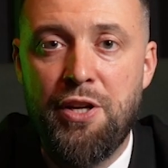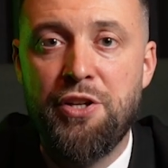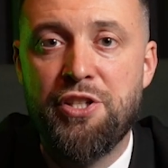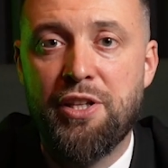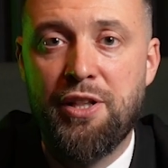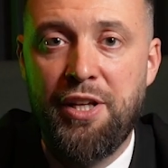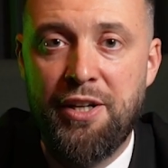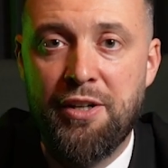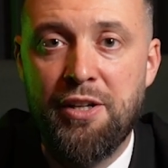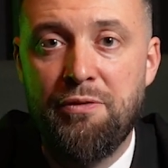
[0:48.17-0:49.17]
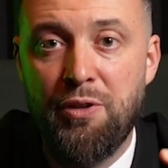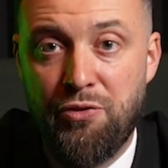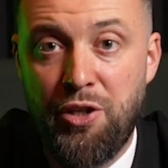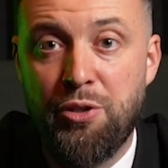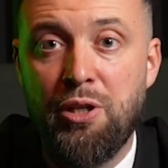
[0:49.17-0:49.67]
anything isn't clear, feel
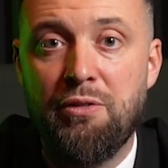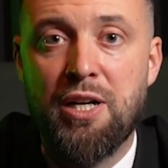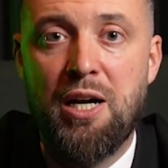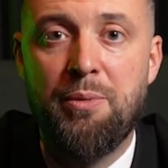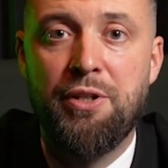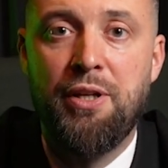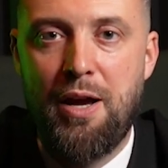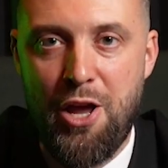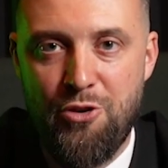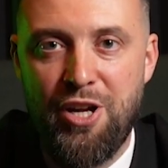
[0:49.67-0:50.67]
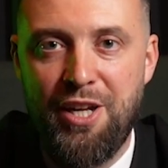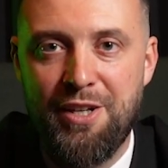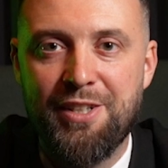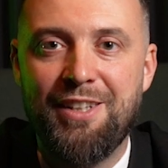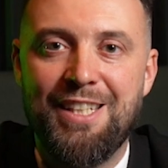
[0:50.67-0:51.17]
free to leave a comment. Are you
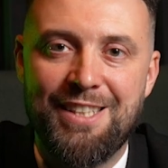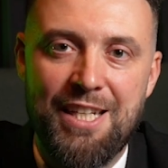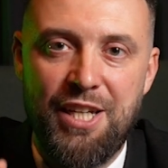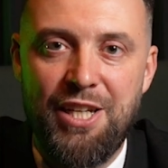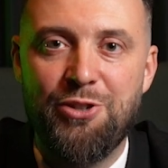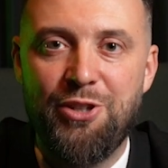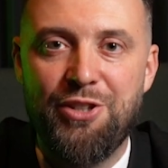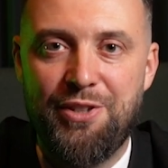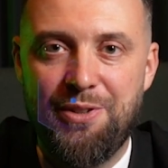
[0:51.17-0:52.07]
ready? Let's get into it.